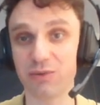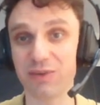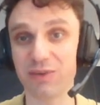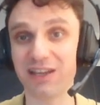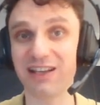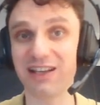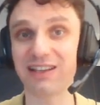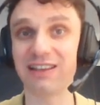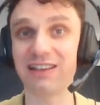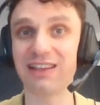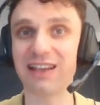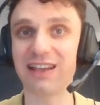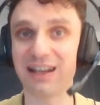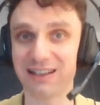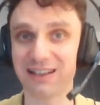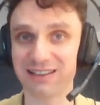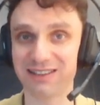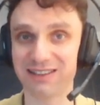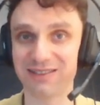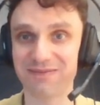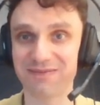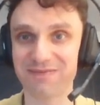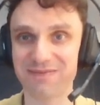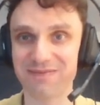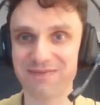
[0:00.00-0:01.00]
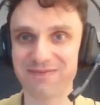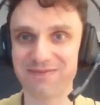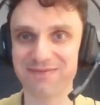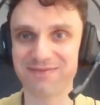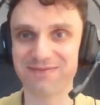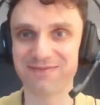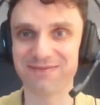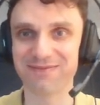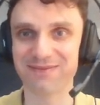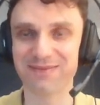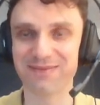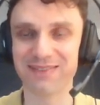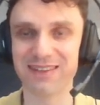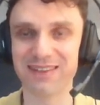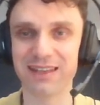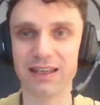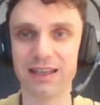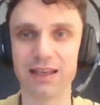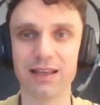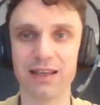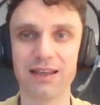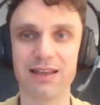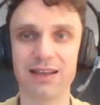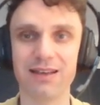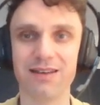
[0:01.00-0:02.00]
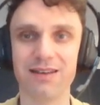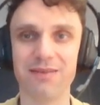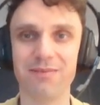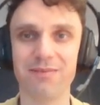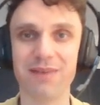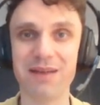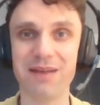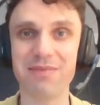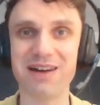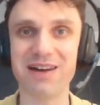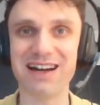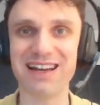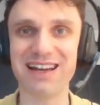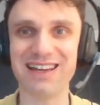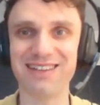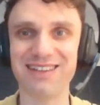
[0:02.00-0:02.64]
conduct. Bye-bye.